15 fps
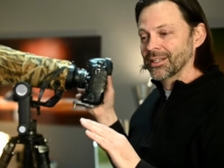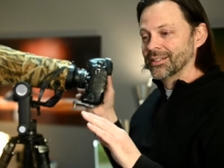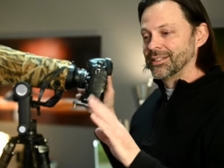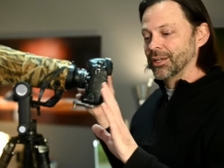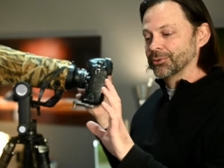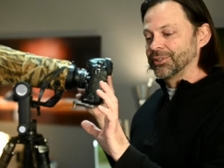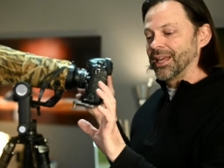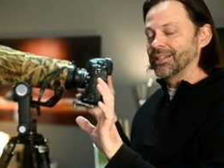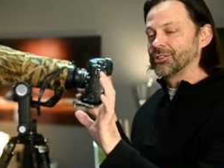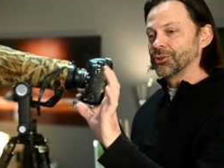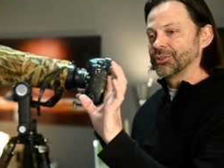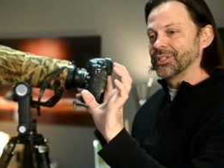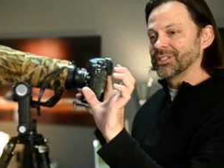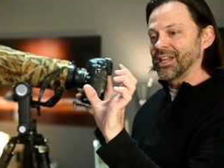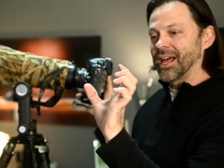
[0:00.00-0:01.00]
Tilt heads are
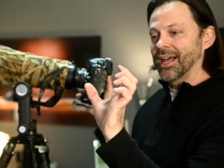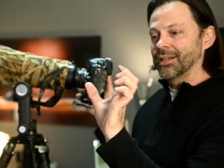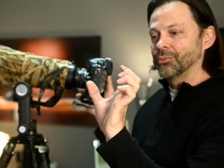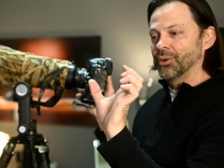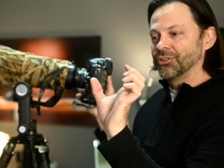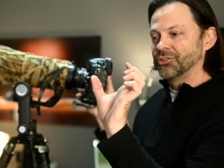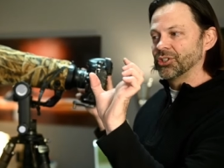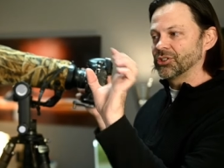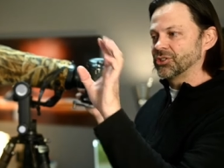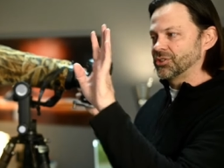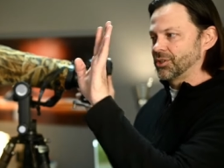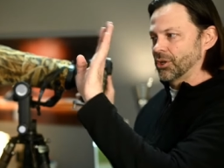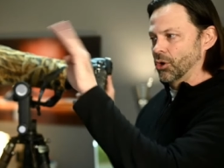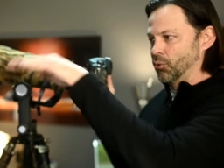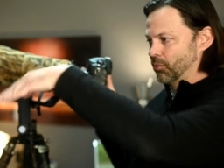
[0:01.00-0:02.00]
designed with just
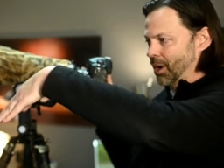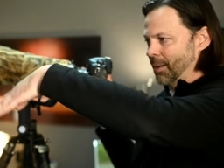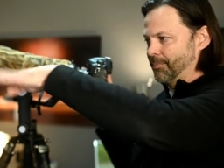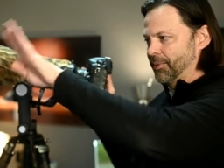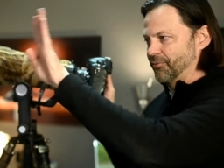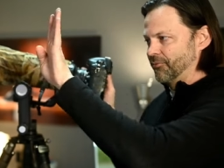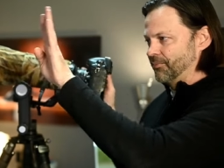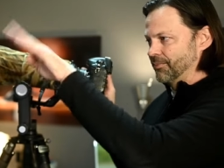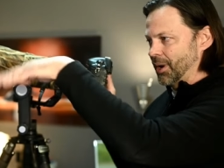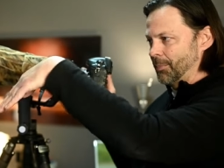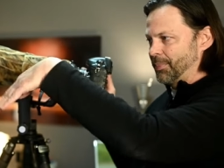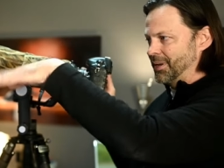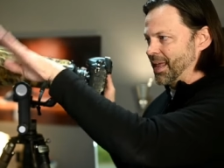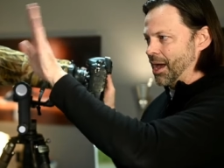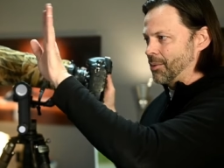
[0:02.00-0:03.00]
to go up and up
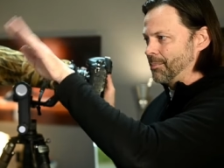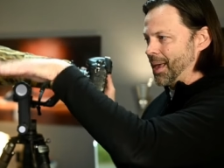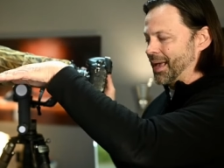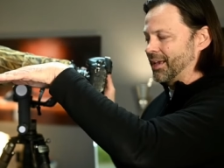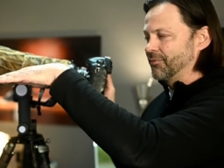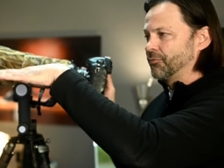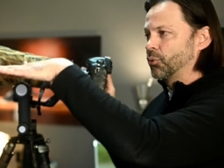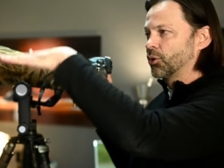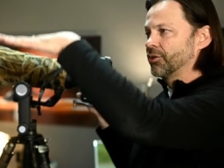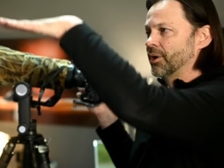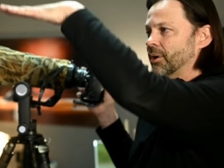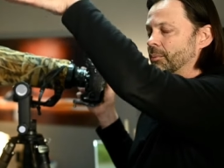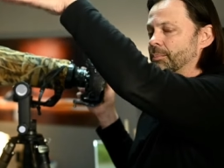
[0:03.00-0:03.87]
and down, back and forth,